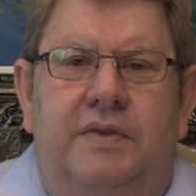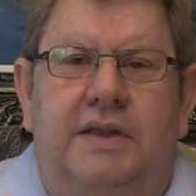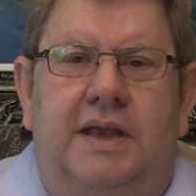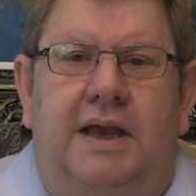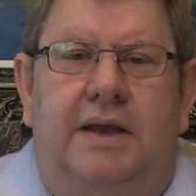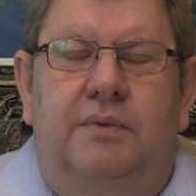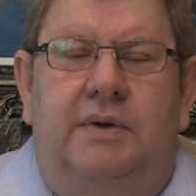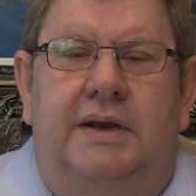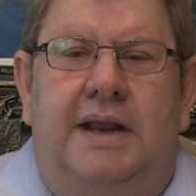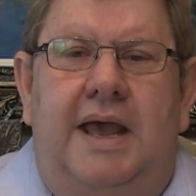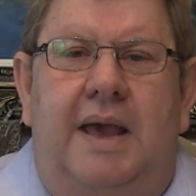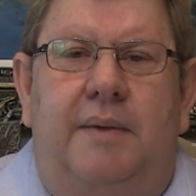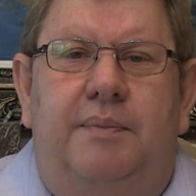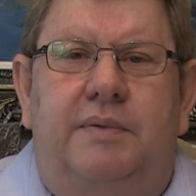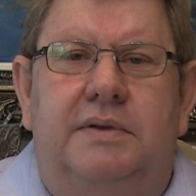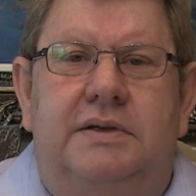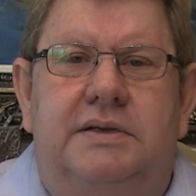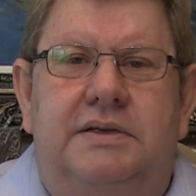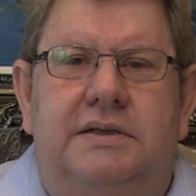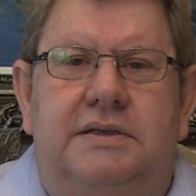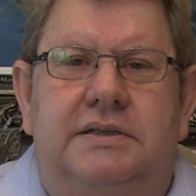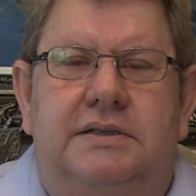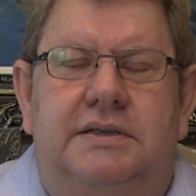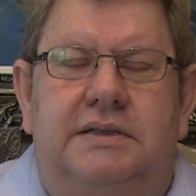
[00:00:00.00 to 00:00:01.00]
And what
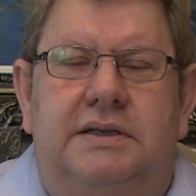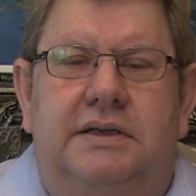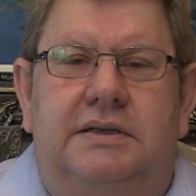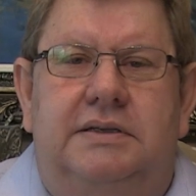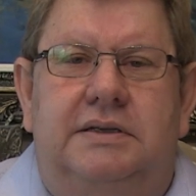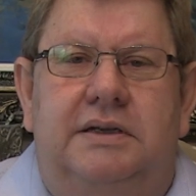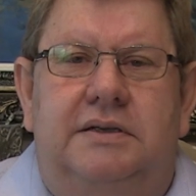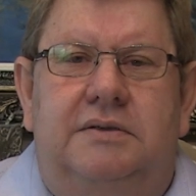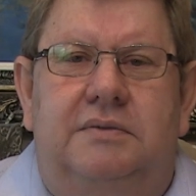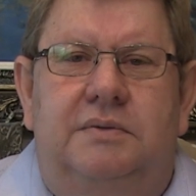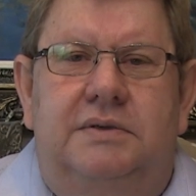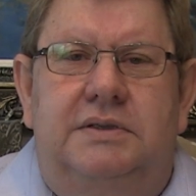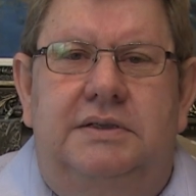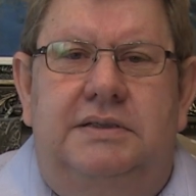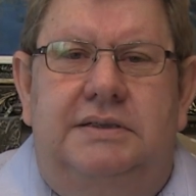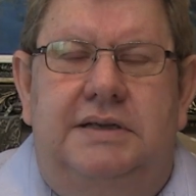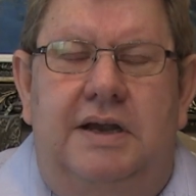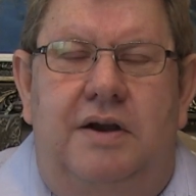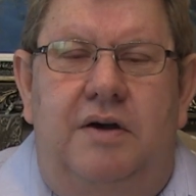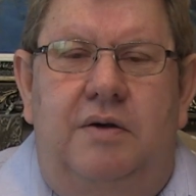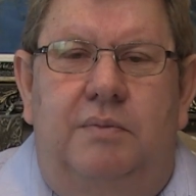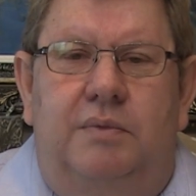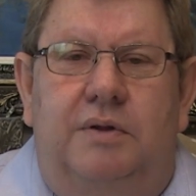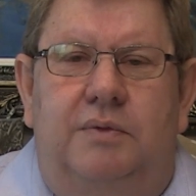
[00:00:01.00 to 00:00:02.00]
happens is that it was
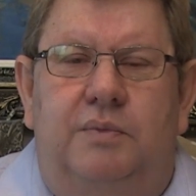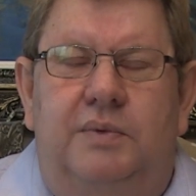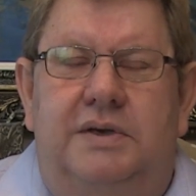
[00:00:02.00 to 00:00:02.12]
terrible.